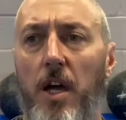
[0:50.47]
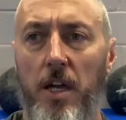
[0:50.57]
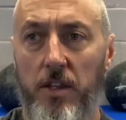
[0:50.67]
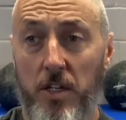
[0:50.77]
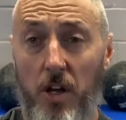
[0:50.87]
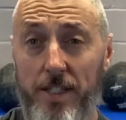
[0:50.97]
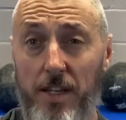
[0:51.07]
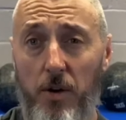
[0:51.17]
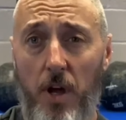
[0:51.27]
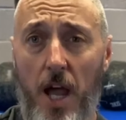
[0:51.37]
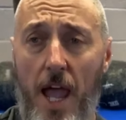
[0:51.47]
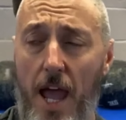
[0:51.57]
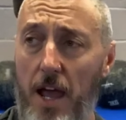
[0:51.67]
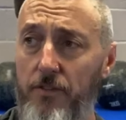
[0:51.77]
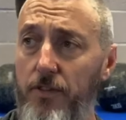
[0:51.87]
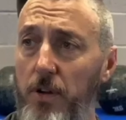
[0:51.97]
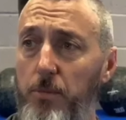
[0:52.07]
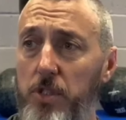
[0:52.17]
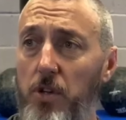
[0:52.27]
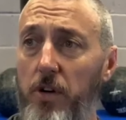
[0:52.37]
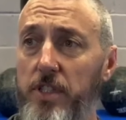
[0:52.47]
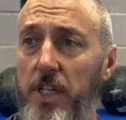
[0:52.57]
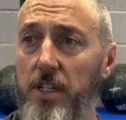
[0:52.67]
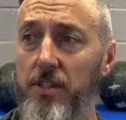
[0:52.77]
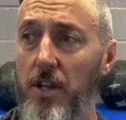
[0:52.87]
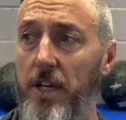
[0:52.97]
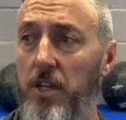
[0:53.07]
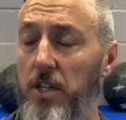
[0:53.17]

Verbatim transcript: and the clientele that I have. Majority is like